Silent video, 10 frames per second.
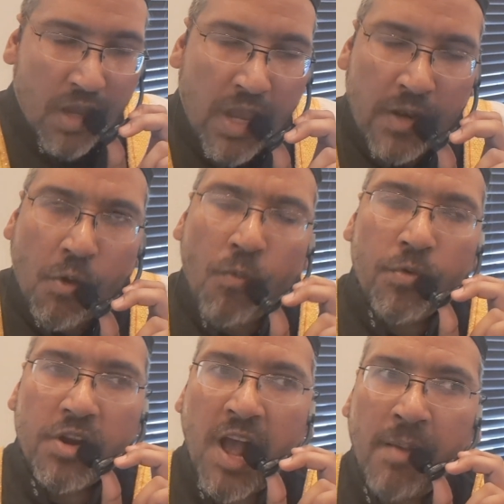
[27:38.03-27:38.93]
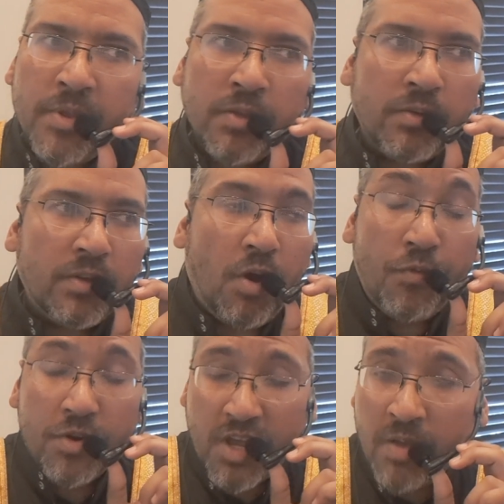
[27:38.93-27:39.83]
in overcoming
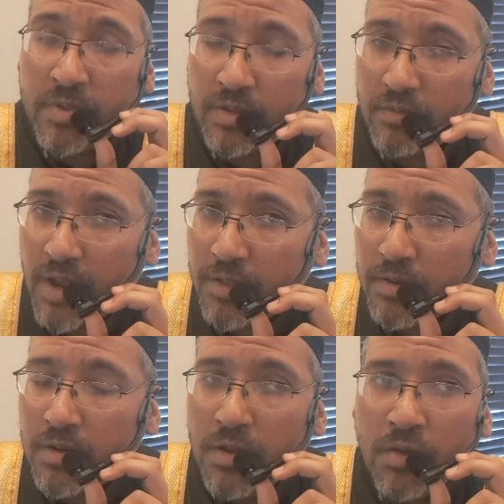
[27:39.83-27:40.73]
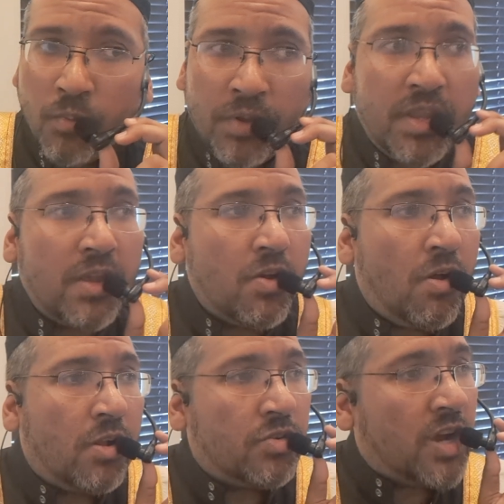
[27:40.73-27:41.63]
what they
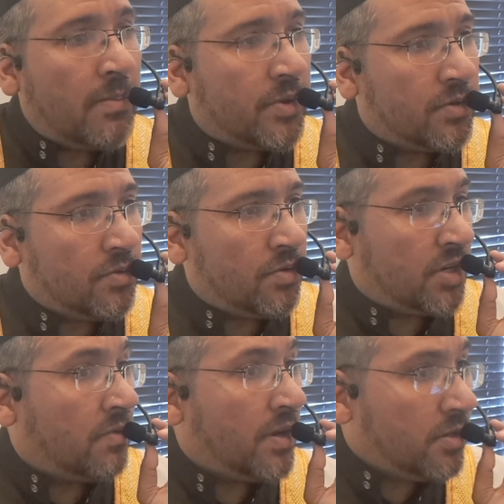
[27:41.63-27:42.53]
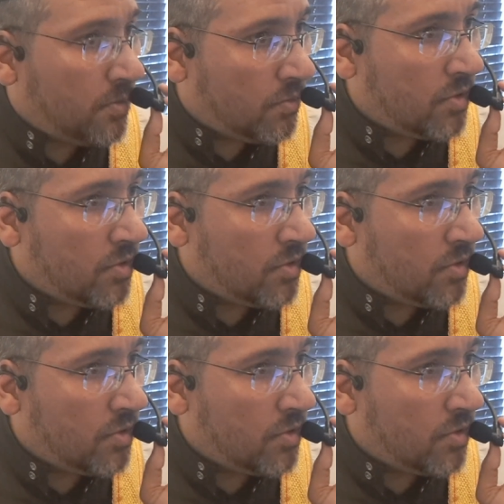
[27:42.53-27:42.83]
call traumas or generational